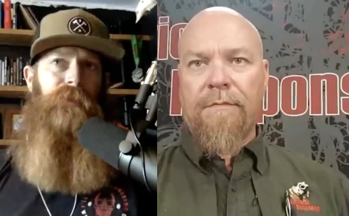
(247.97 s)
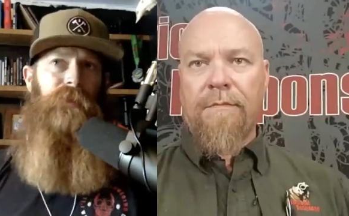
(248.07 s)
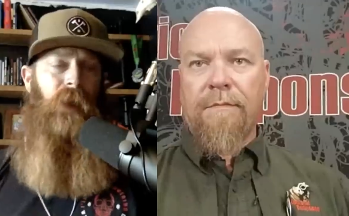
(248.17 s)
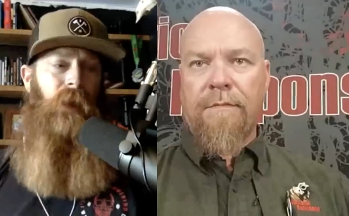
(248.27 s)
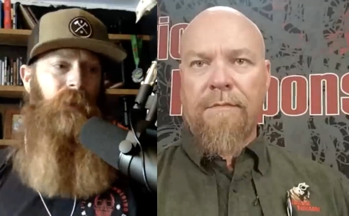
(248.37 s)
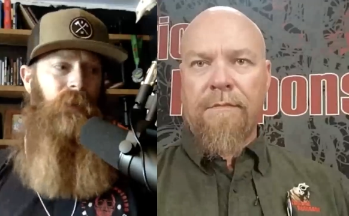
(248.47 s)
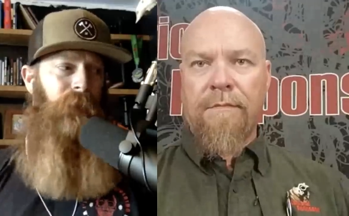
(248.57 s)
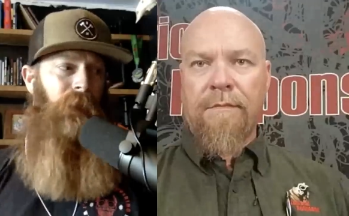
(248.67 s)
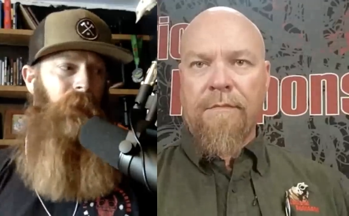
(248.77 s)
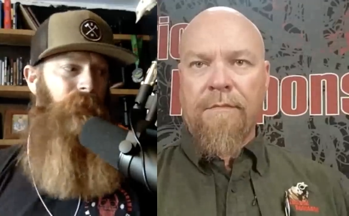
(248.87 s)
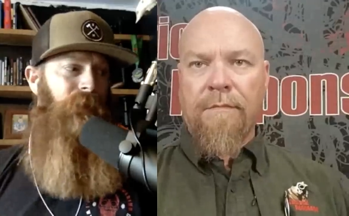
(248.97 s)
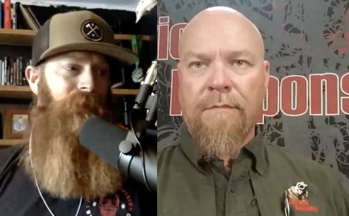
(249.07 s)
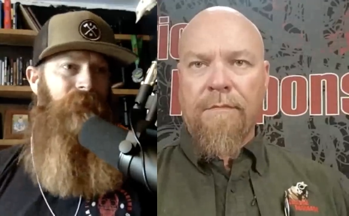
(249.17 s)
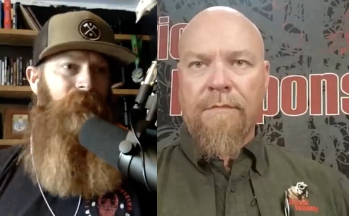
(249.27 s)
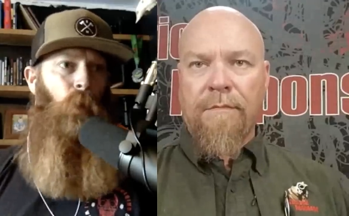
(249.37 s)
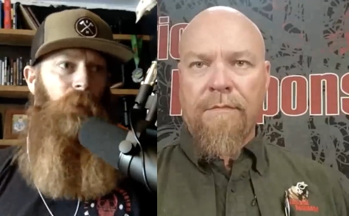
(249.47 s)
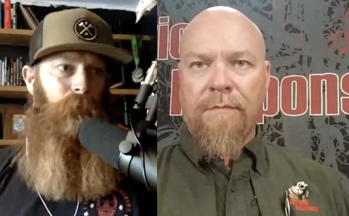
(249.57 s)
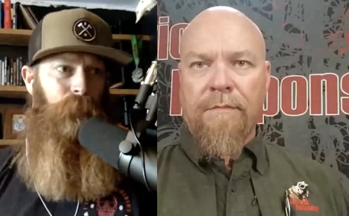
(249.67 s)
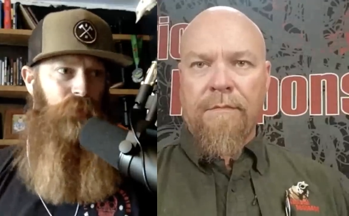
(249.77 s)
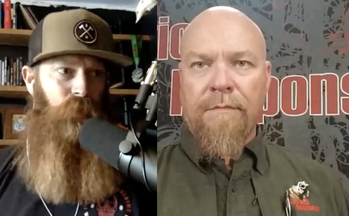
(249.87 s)
Speaker 1: that you're talking about isn't going to
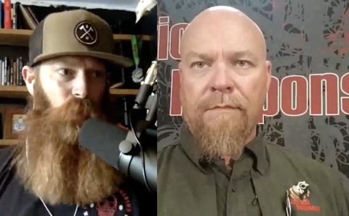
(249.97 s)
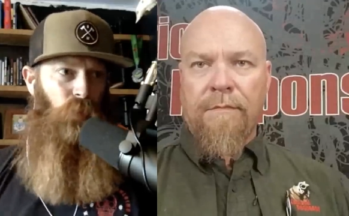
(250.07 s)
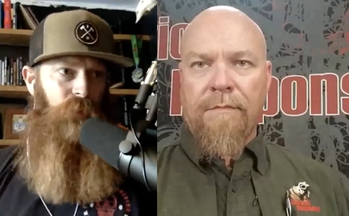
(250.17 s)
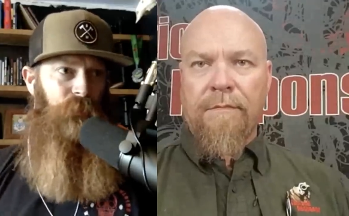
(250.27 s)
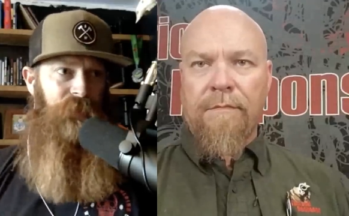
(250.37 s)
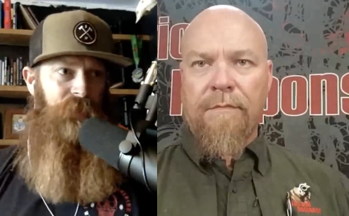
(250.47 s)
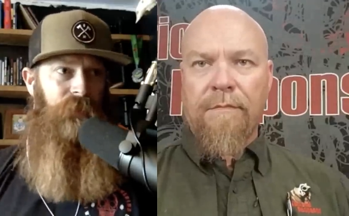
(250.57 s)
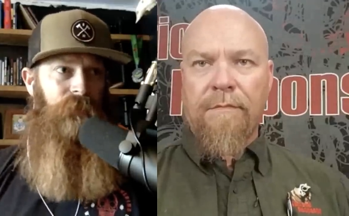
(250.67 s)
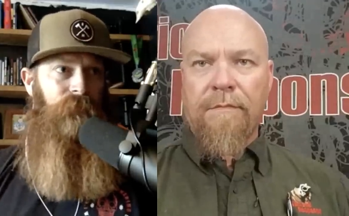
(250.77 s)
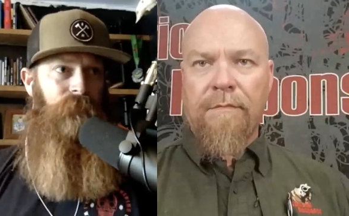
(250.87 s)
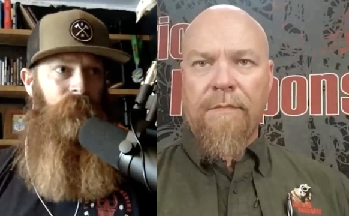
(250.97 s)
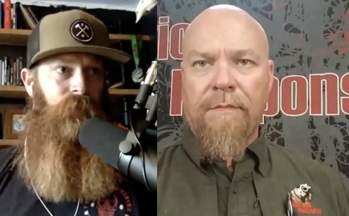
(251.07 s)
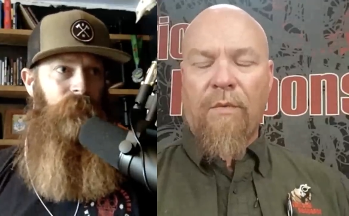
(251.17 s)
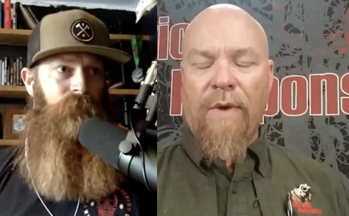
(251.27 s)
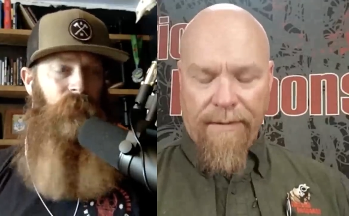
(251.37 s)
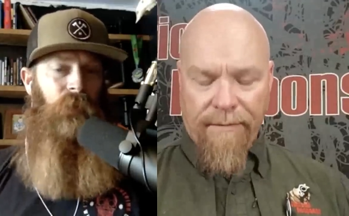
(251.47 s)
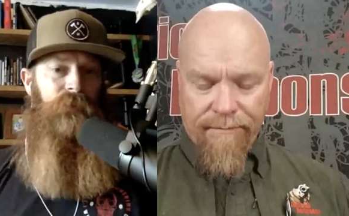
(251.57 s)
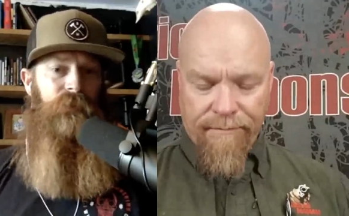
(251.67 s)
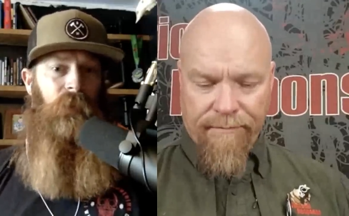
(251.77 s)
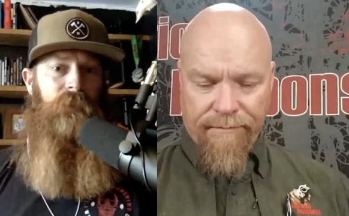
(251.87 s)
put you in a worse position Right. So
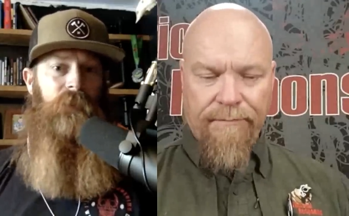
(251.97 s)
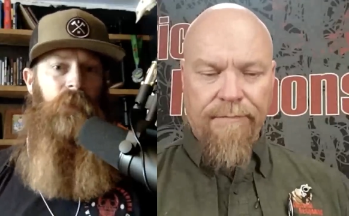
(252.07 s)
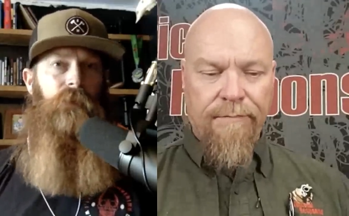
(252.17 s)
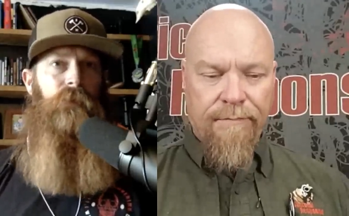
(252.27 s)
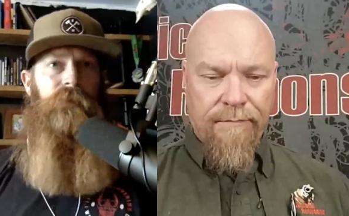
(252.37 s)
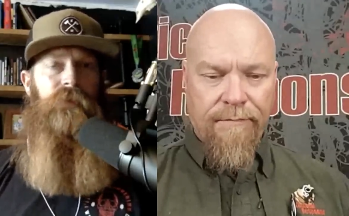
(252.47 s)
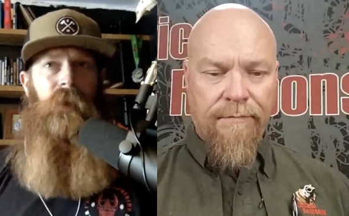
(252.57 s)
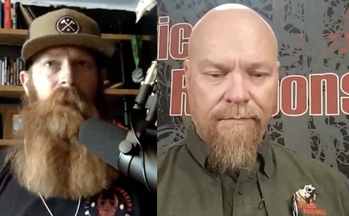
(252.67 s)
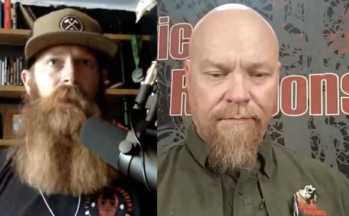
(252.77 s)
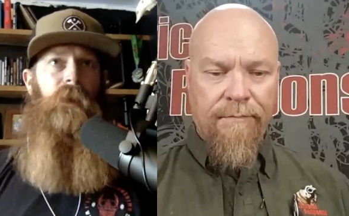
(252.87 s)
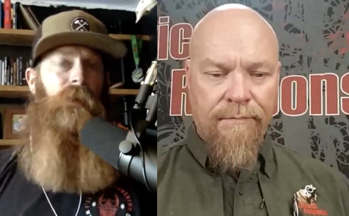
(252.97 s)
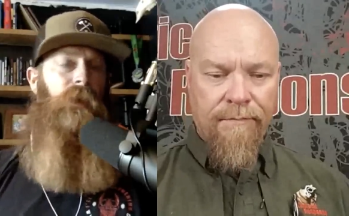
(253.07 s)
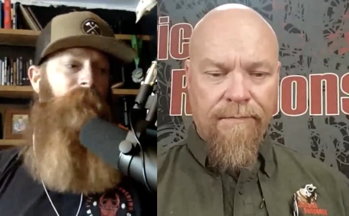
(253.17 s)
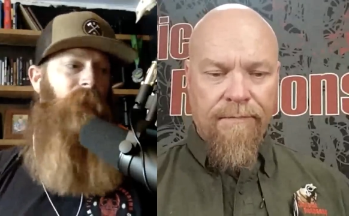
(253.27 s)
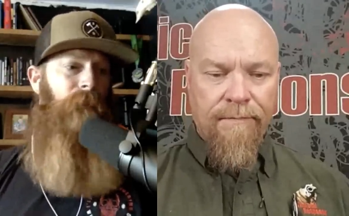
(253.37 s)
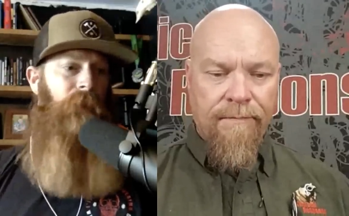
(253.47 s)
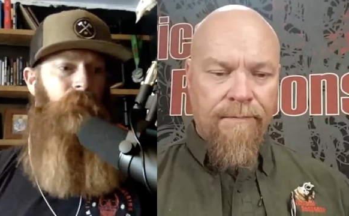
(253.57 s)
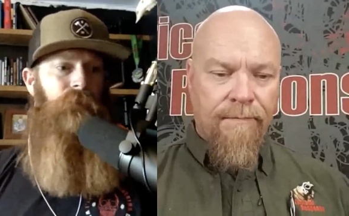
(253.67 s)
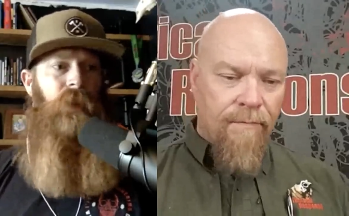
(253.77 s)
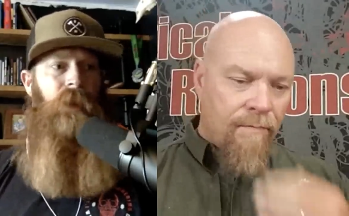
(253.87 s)
so let's say you do this training and, you, have got
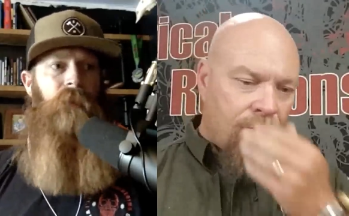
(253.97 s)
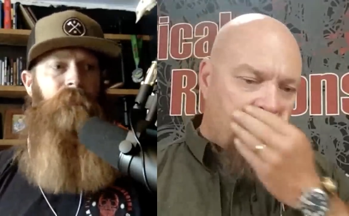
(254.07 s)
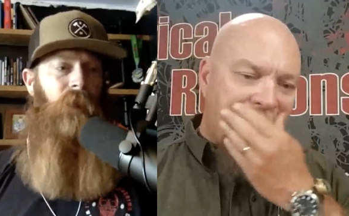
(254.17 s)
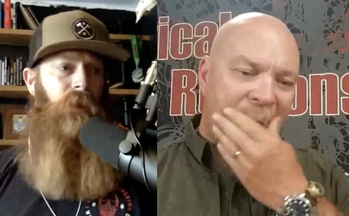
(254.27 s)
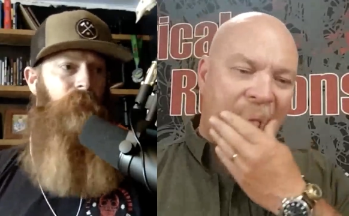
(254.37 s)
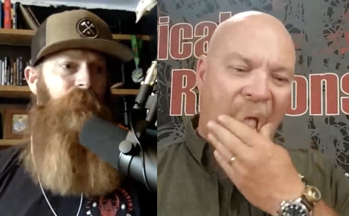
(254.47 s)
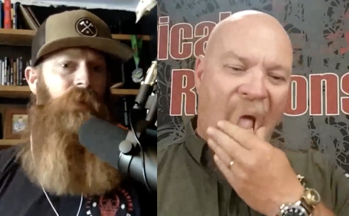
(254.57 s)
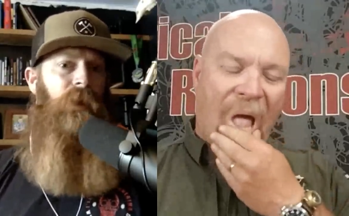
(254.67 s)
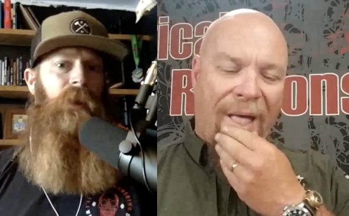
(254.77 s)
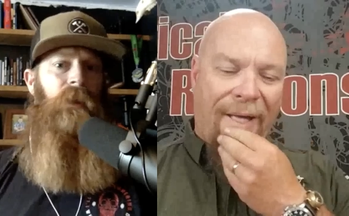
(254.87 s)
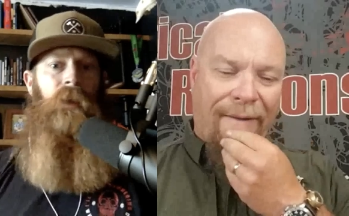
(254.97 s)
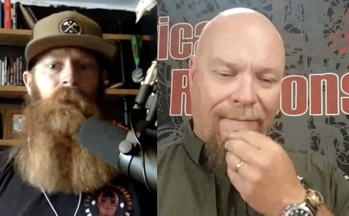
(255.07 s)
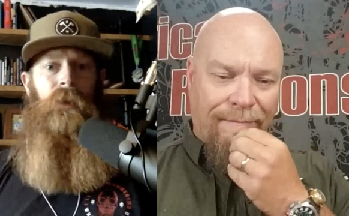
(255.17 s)
medical training, firearms training.